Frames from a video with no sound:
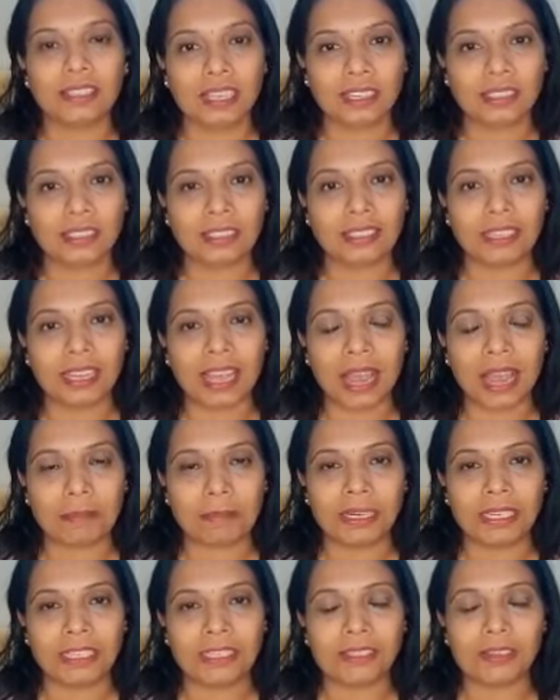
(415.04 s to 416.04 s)
this
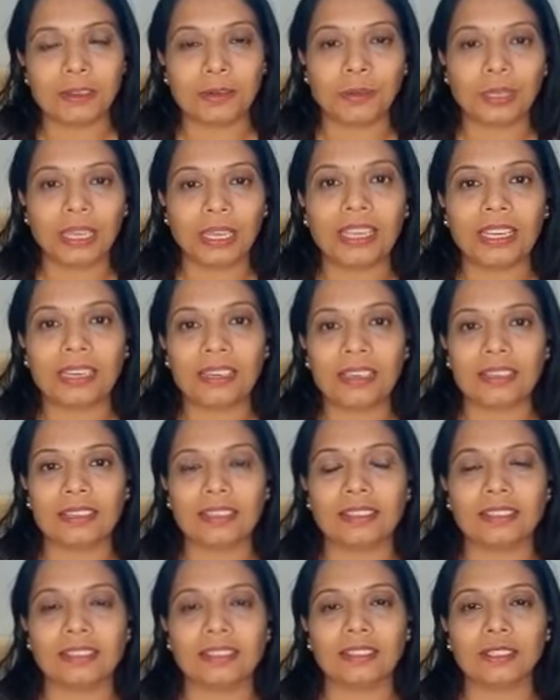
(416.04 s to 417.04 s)
happen. Okay,
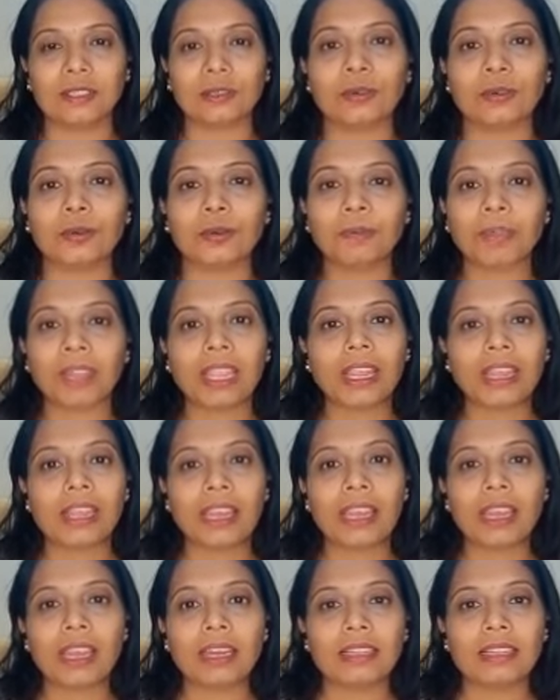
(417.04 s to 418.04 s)
so
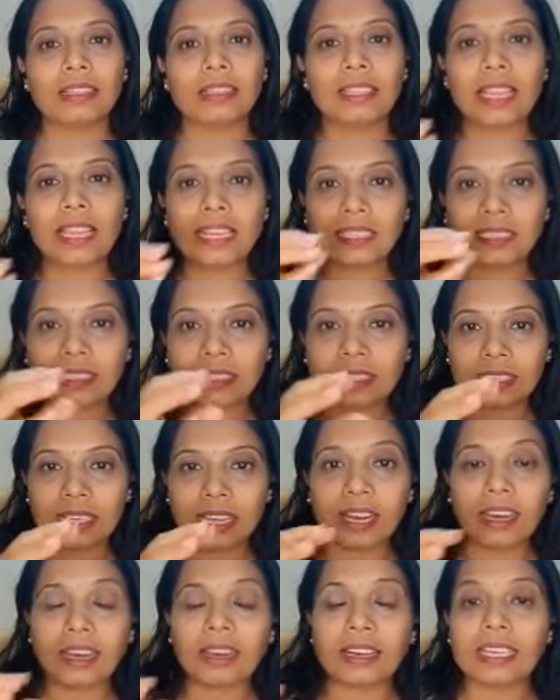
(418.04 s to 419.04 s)
this
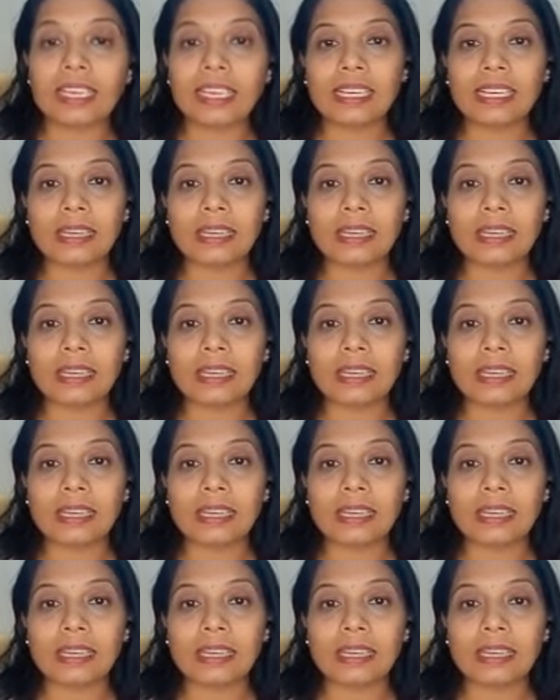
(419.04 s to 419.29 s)
early